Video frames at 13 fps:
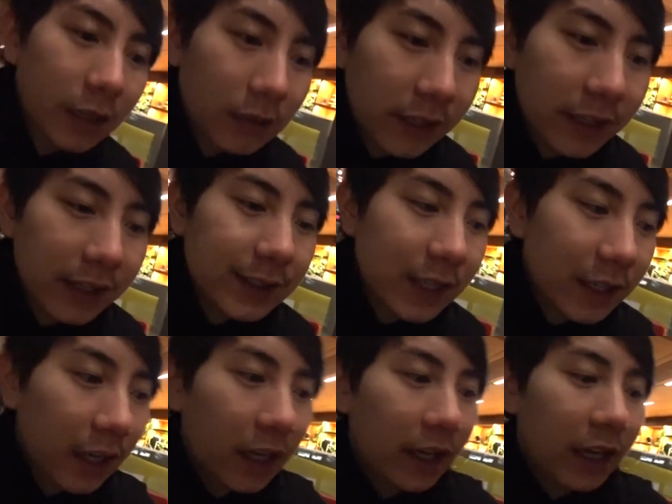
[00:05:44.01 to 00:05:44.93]
like I said,
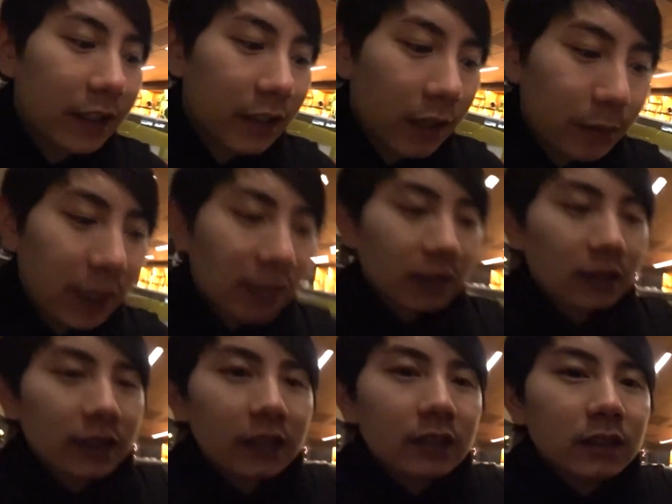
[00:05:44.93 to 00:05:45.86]
I ended up getting
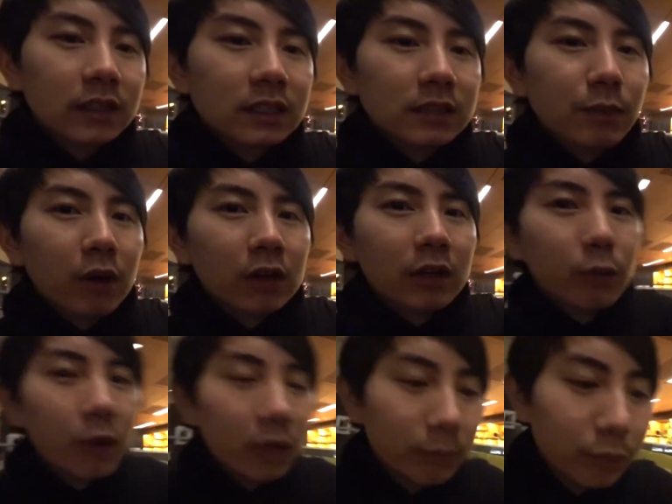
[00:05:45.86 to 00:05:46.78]
like sparkling
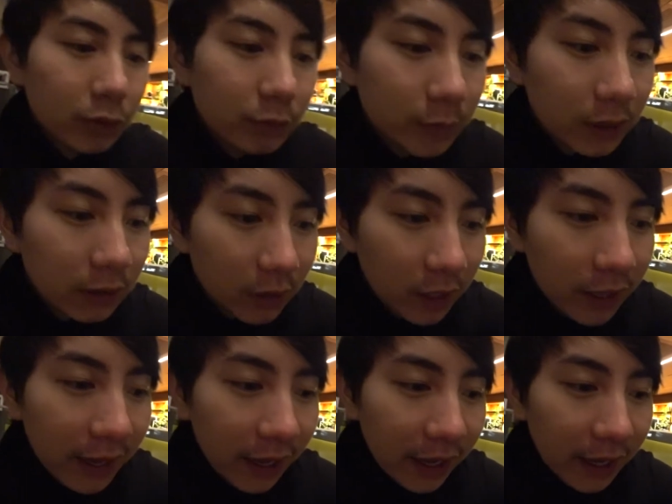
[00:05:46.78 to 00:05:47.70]
water, boom.
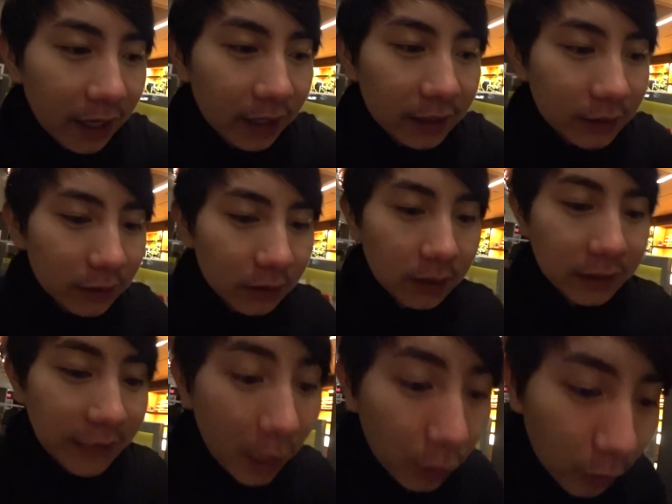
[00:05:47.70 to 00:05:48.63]
And
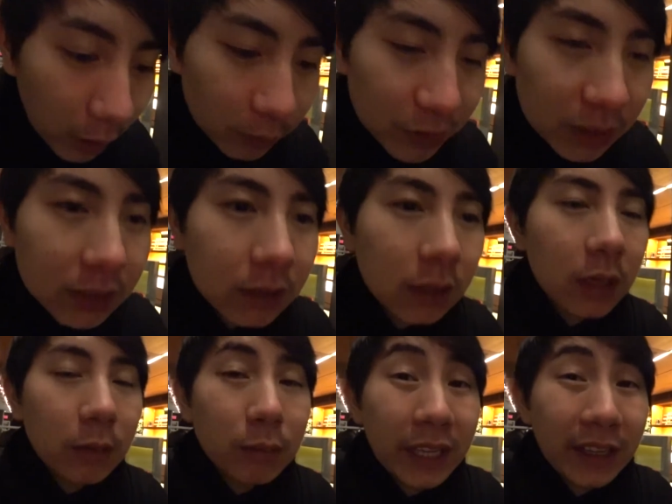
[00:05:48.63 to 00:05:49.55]
now I'm just
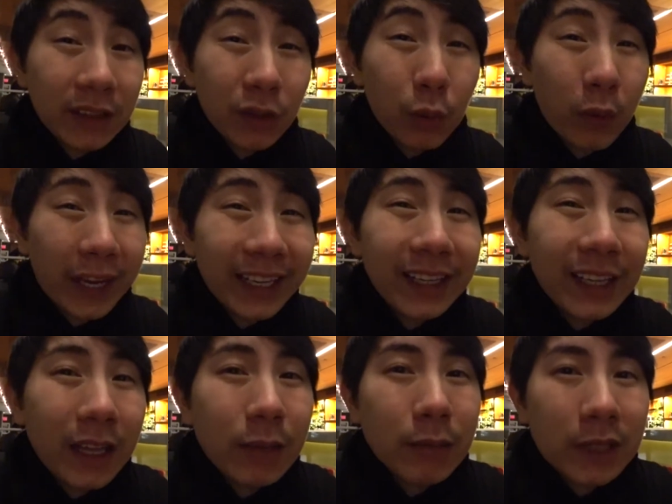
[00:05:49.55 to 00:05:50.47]
playing the waiting
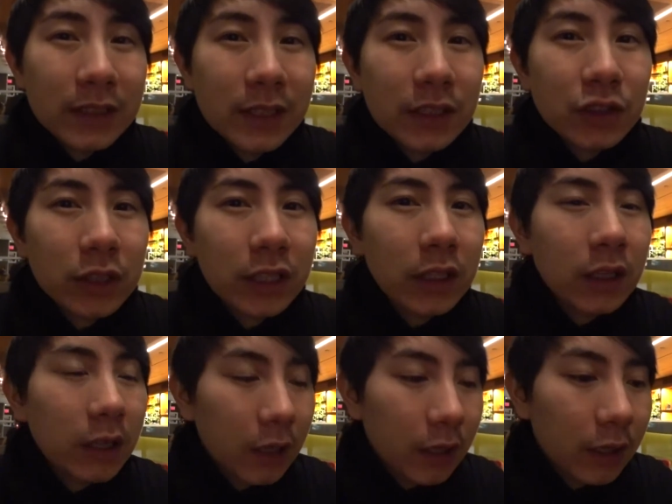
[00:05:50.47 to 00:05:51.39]
game essentially.
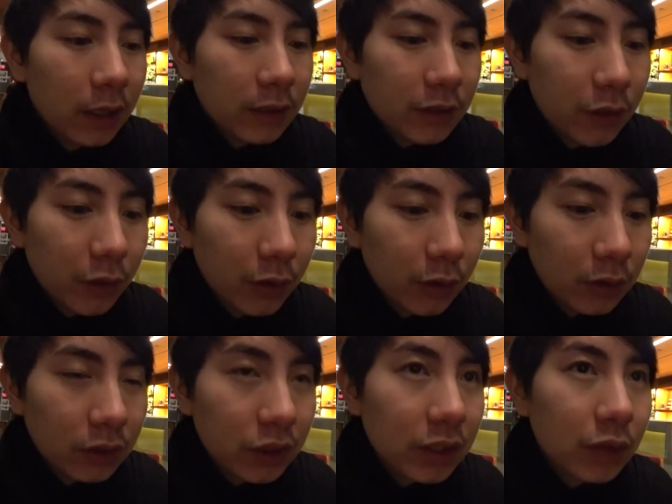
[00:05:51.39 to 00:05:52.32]
So
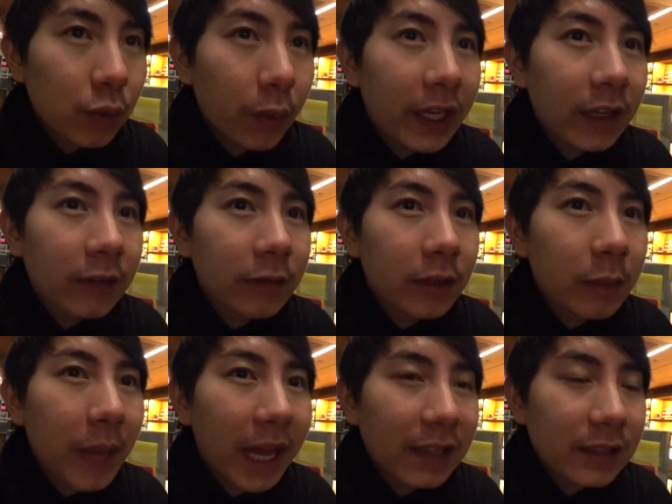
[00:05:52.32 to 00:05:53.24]
just waiting for the
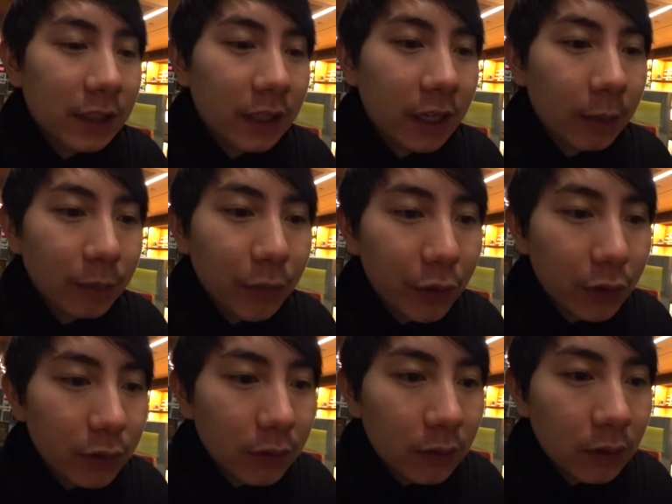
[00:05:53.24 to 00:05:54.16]
pasta to come through.